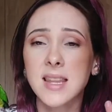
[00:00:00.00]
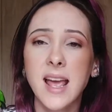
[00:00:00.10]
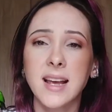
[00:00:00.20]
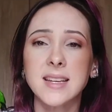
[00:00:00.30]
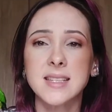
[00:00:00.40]

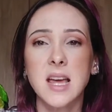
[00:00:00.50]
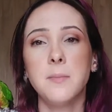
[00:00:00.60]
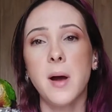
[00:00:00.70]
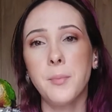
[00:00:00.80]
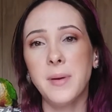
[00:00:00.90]
Like I said
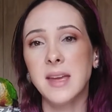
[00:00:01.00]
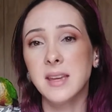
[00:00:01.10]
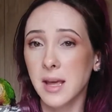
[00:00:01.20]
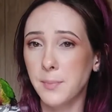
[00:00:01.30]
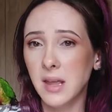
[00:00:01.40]
about
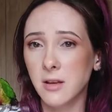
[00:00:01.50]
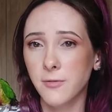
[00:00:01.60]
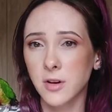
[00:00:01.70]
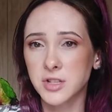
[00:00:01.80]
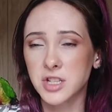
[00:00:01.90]
being nippy the
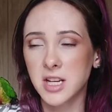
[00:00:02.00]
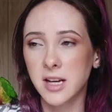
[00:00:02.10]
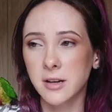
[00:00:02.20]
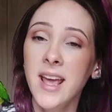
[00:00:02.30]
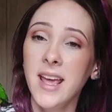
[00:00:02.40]
first
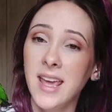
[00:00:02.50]
year,